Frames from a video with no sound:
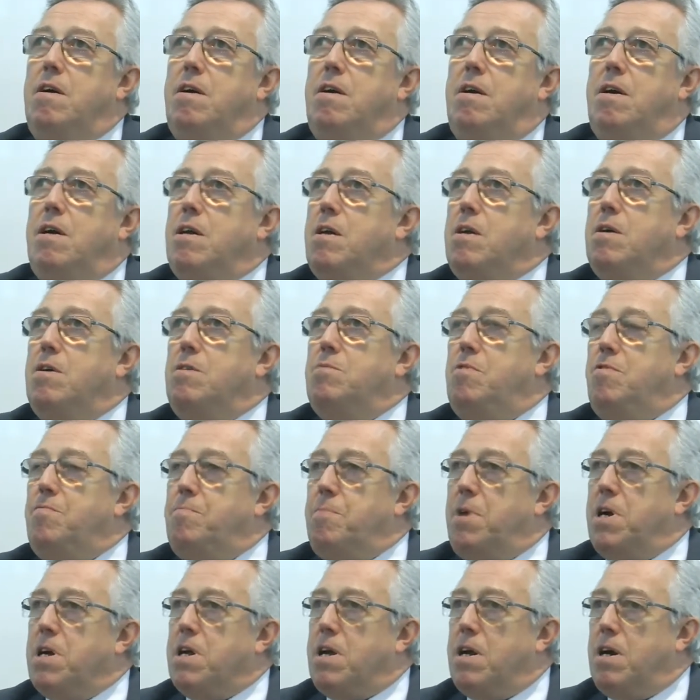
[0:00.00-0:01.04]
I go with
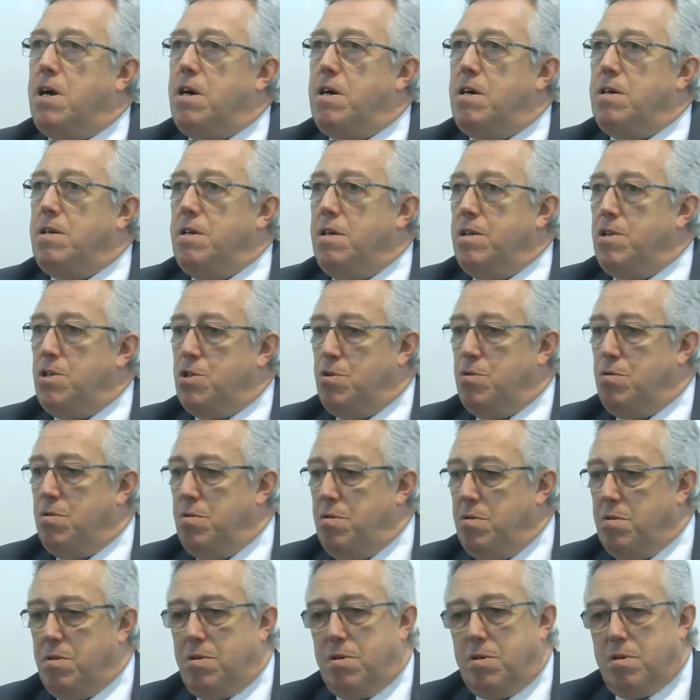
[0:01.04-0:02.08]
my car
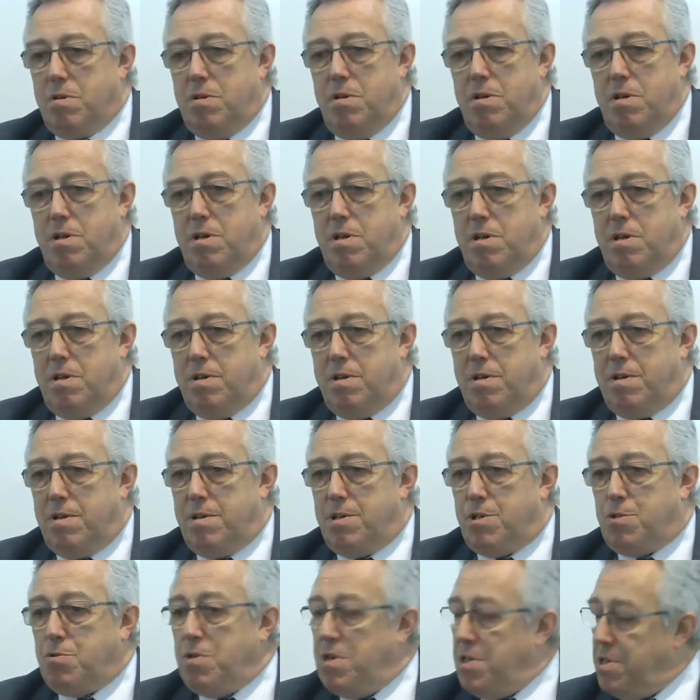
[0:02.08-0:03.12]
to
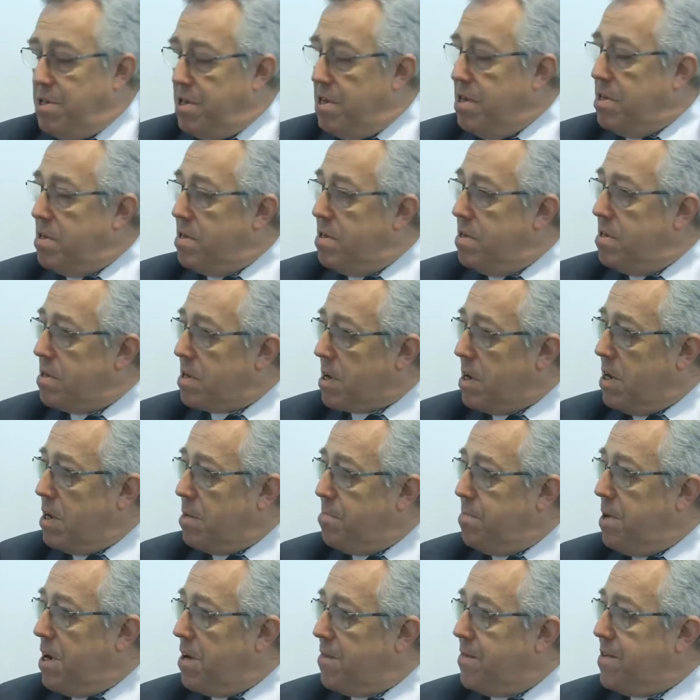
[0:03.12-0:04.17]
the transit
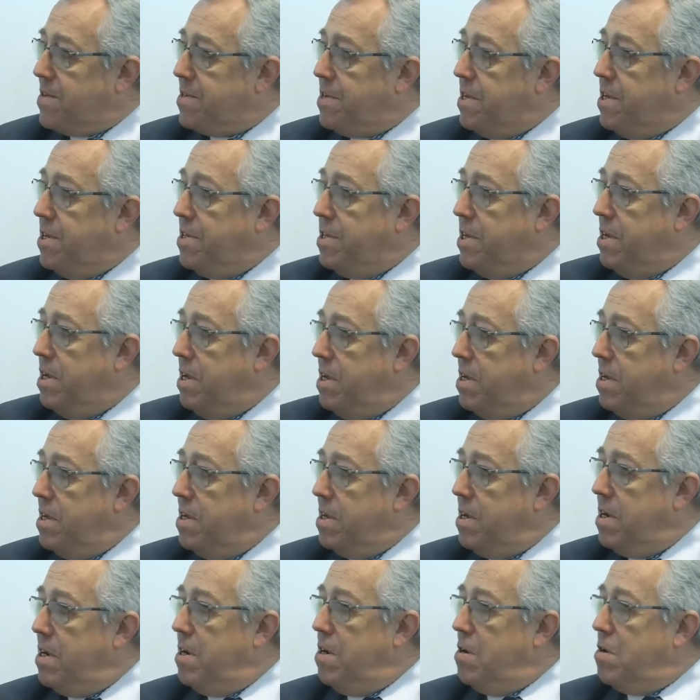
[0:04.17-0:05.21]
car park facility
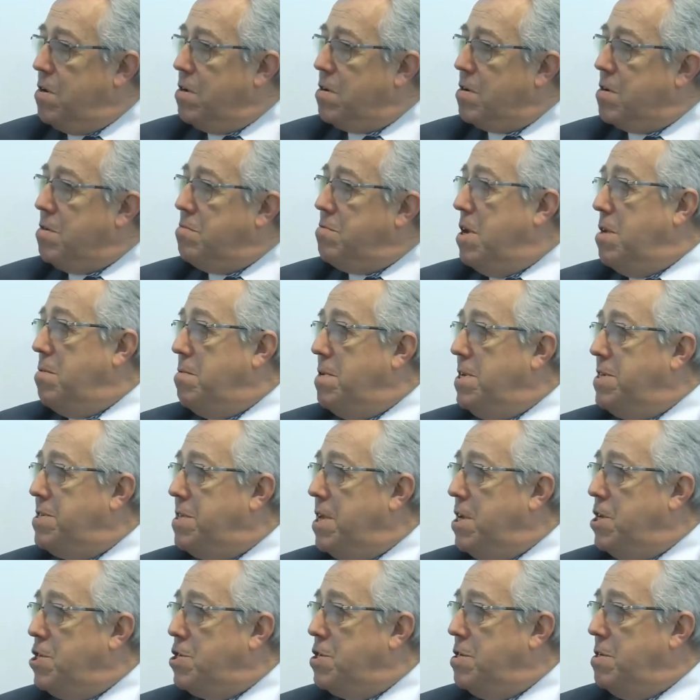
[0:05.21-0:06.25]
along a railway
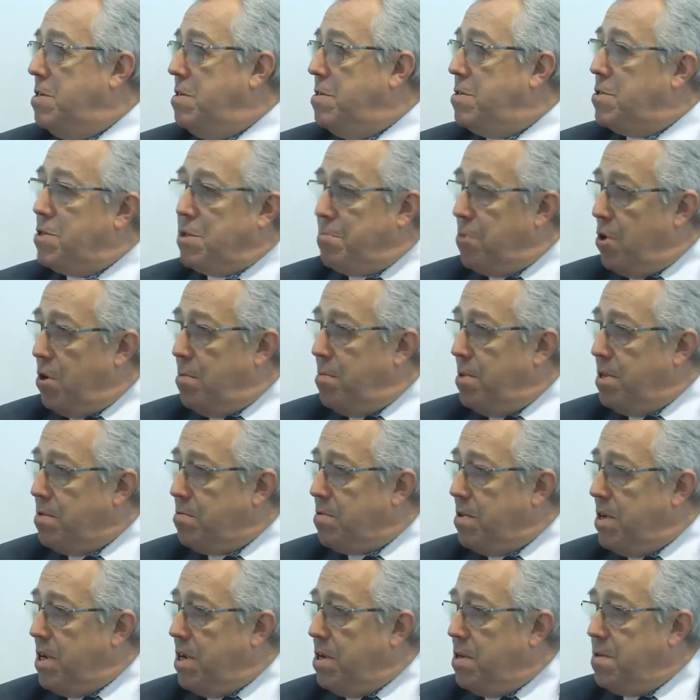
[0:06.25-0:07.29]
station, a
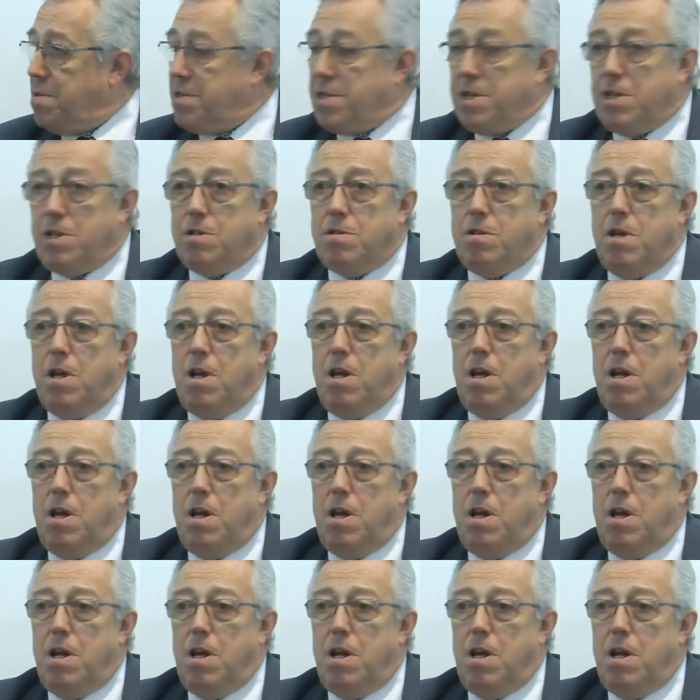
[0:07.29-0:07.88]
suburban railway station.